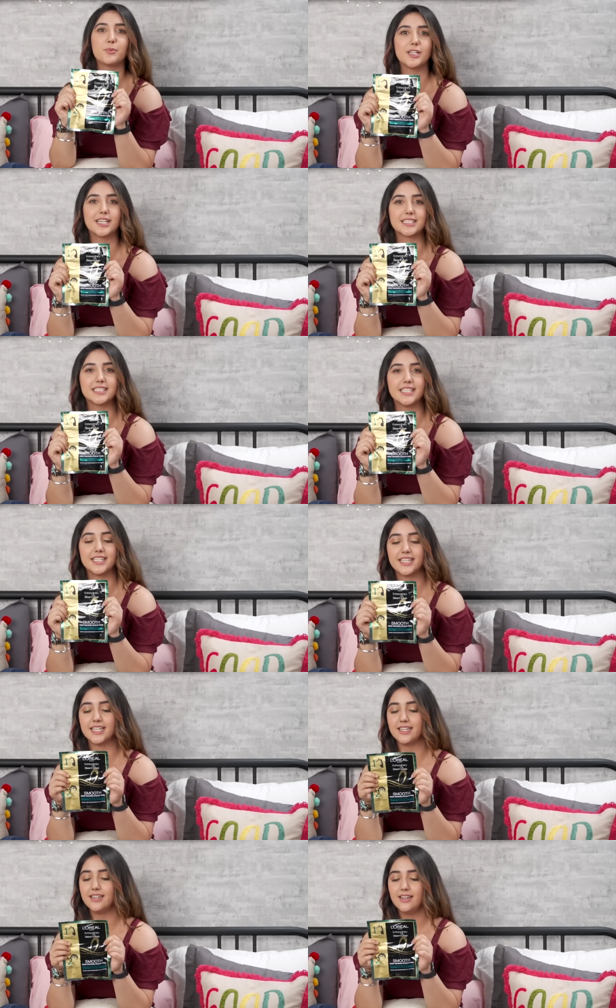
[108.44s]
product in
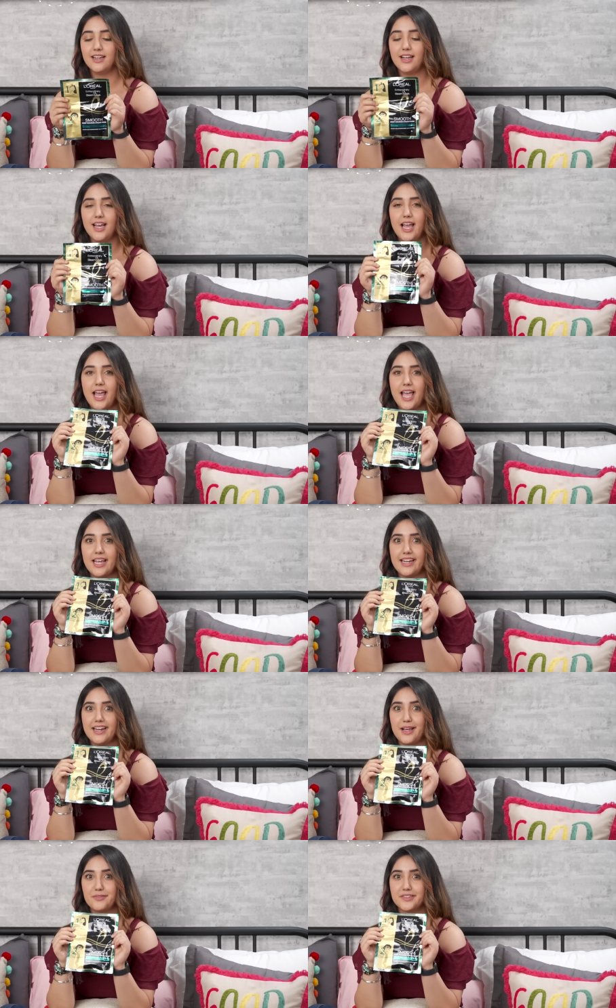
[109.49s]
India, and
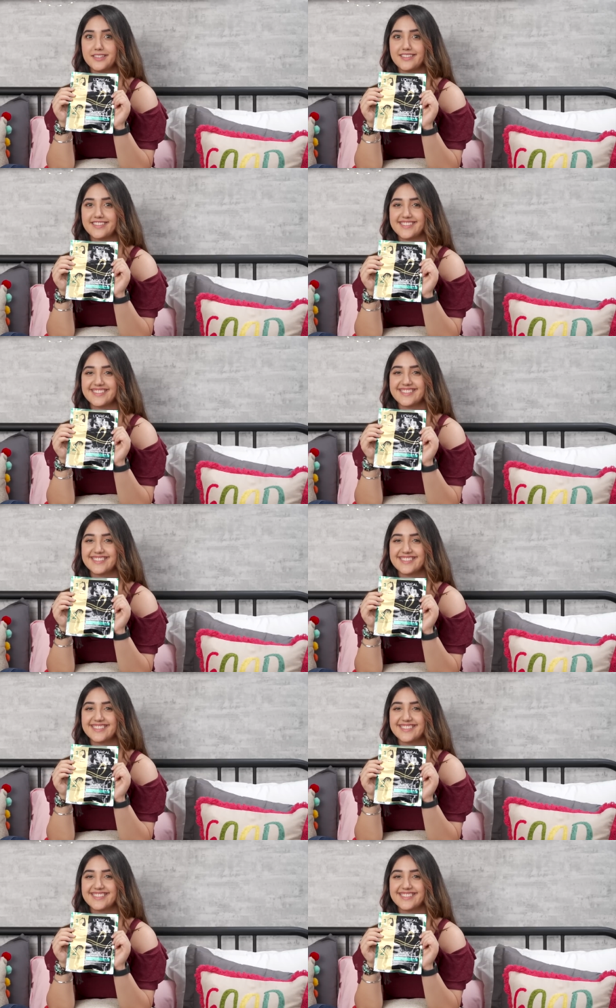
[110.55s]
I love it.